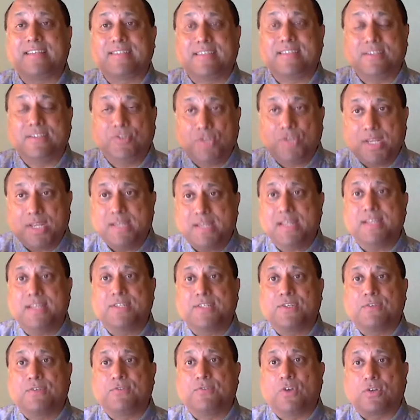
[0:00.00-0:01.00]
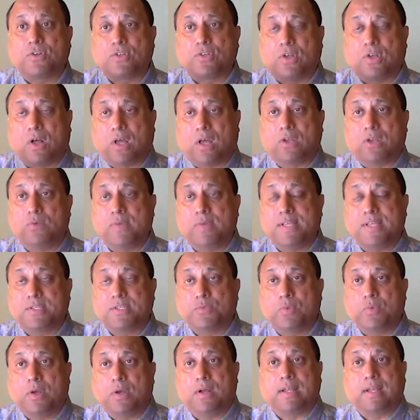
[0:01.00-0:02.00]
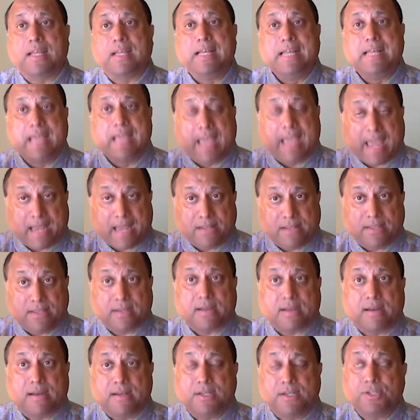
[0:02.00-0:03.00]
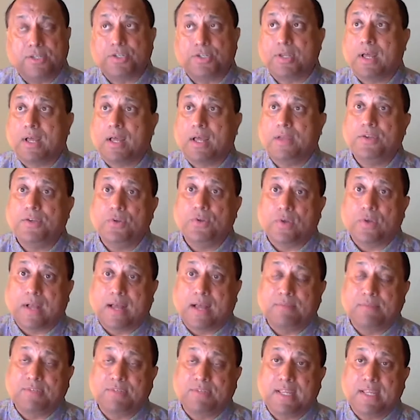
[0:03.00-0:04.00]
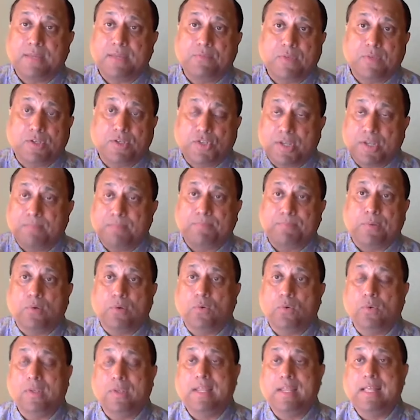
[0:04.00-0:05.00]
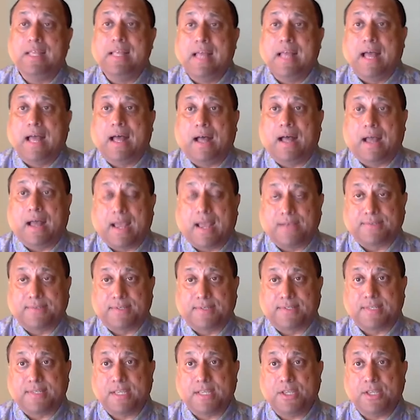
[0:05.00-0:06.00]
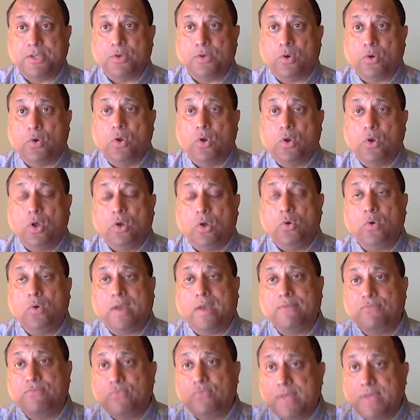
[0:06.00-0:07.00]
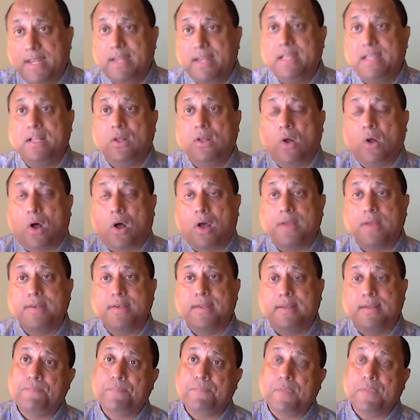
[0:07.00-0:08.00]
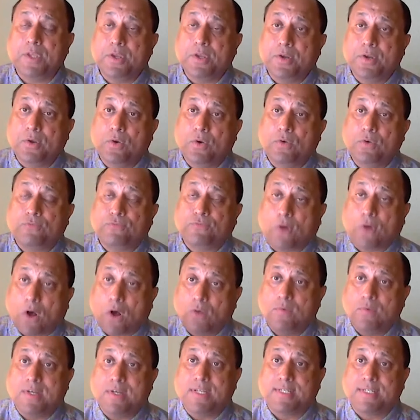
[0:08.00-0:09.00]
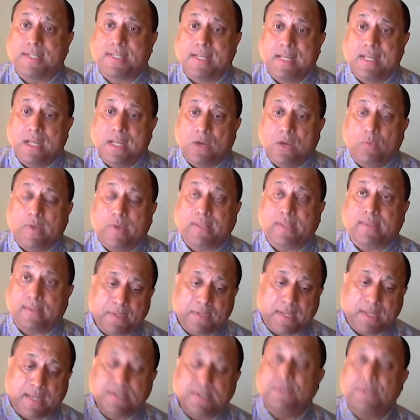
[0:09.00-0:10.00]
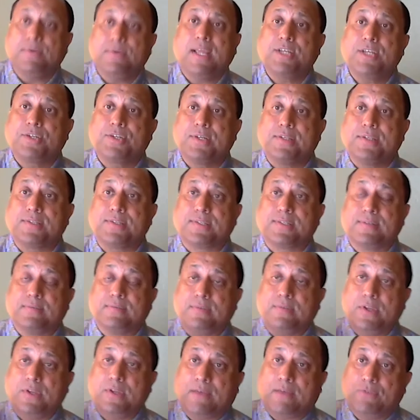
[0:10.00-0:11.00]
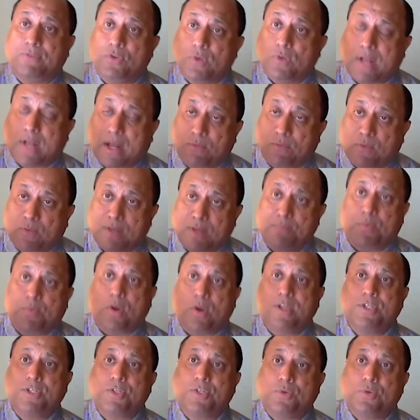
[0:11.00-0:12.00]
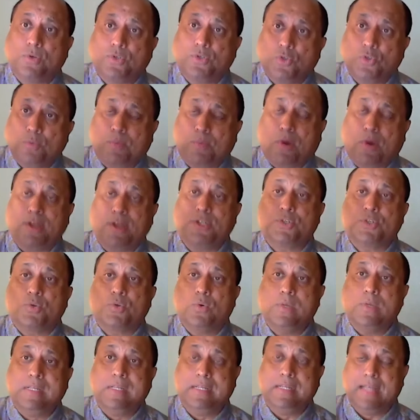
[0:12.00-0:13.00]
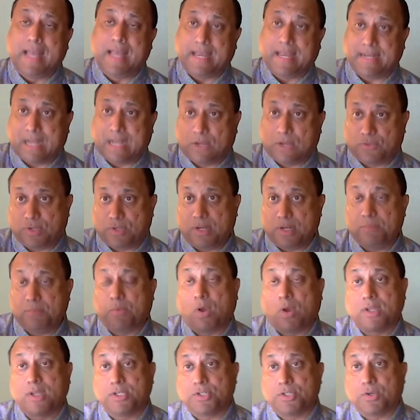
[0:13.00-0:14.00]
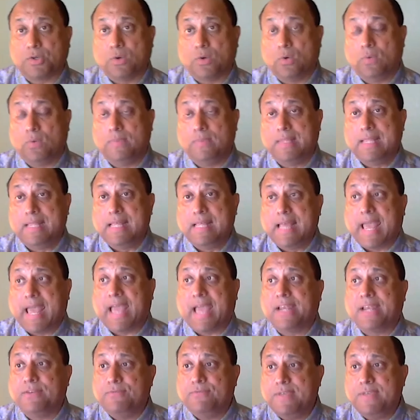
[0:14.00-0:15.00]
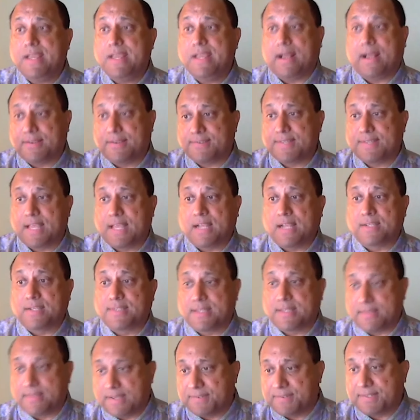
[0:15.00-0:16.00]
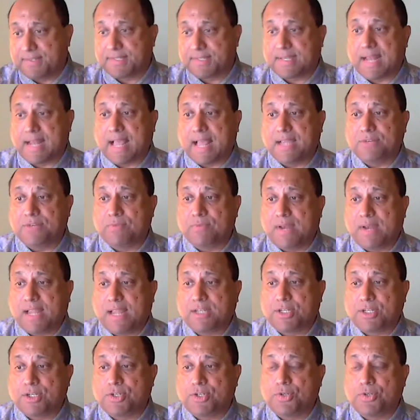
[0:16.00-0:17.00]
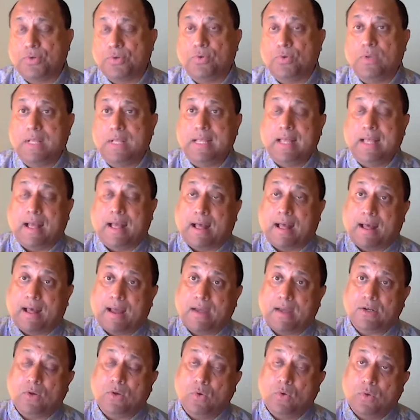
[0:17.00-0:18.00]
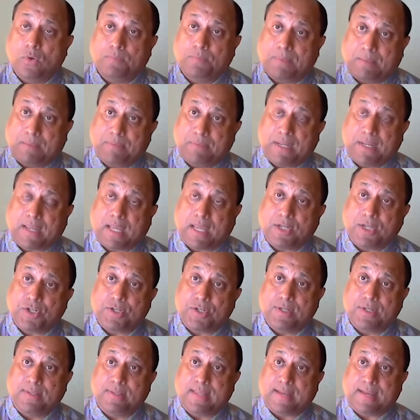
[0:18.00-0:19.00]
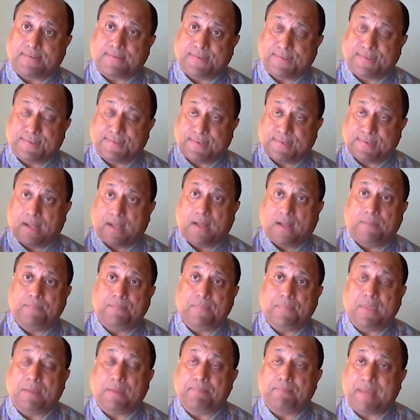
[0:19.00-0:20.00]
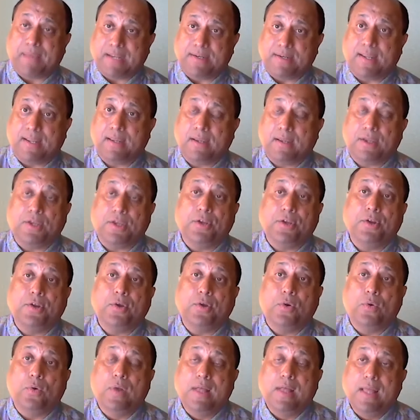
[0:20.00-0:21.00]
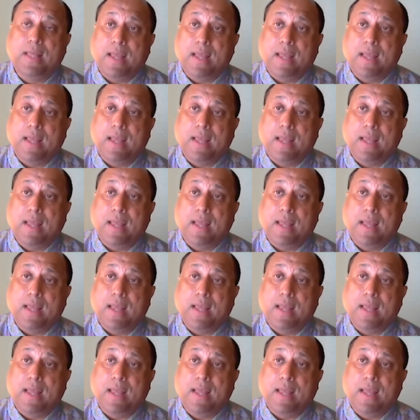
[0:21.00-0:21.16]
the genius of Dr. Holloway's work and the current NuCalm team with Jim Poole as the CEO, who have really gone, you know, forward with iterations. You have NuCalm 1.2, 2.2, and now 3.0. And we ourselves, and there's a slide related to our own publication that is pending,